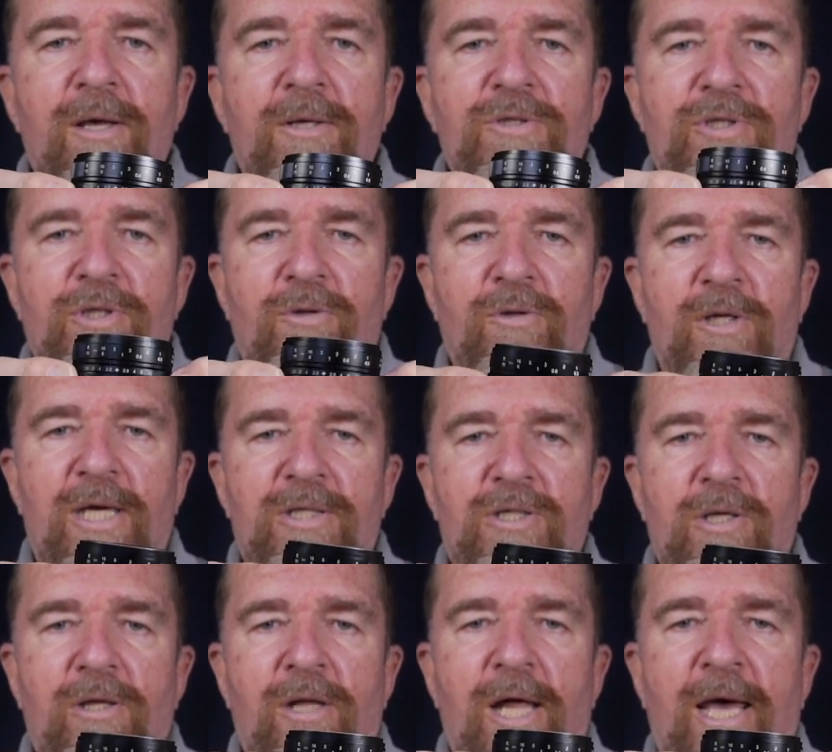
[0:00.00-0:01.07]
So you're
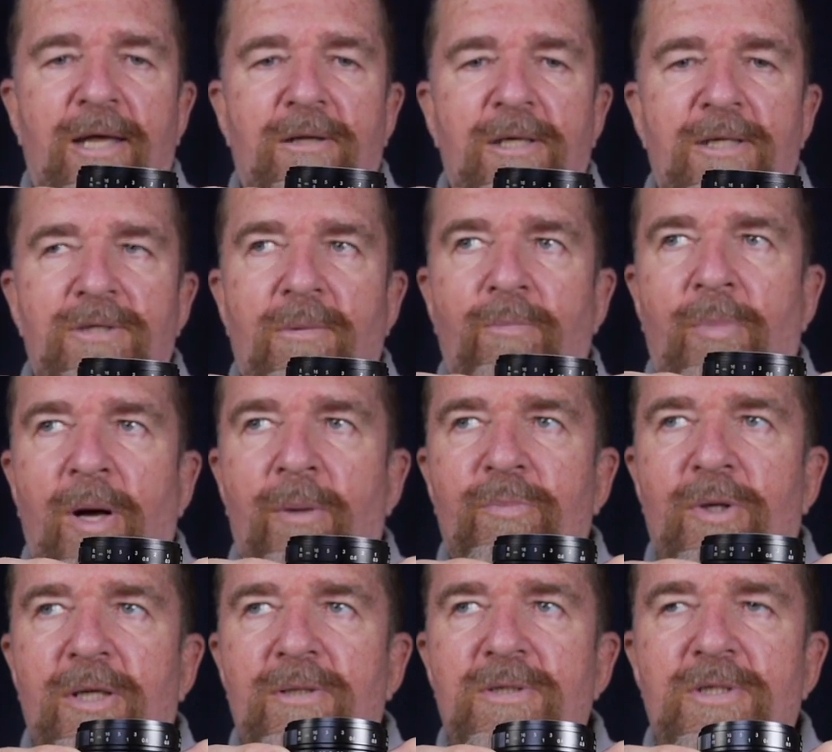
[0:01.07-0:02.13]
less likely to
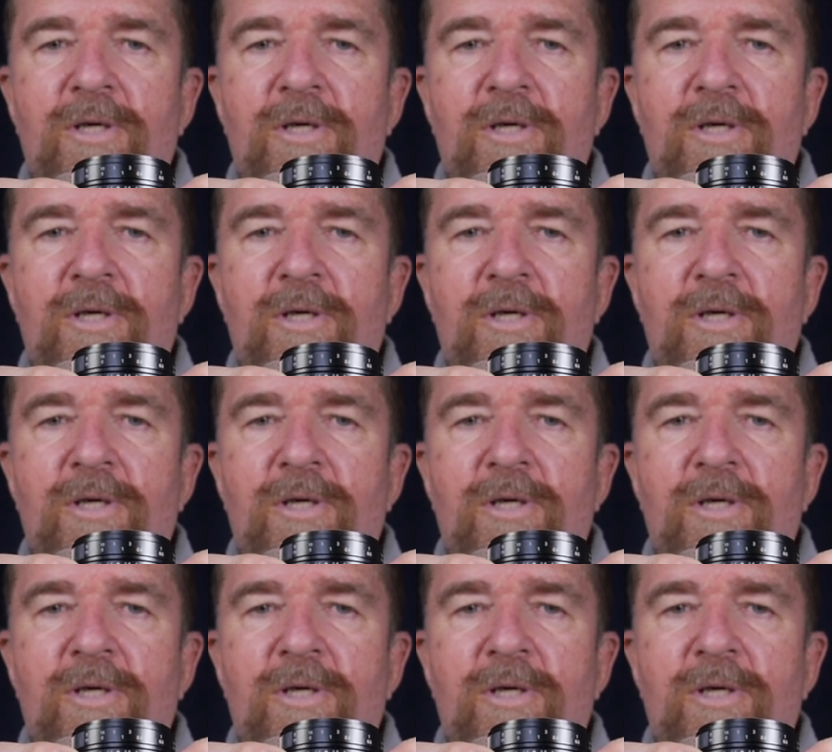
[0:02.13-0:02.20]
bump it.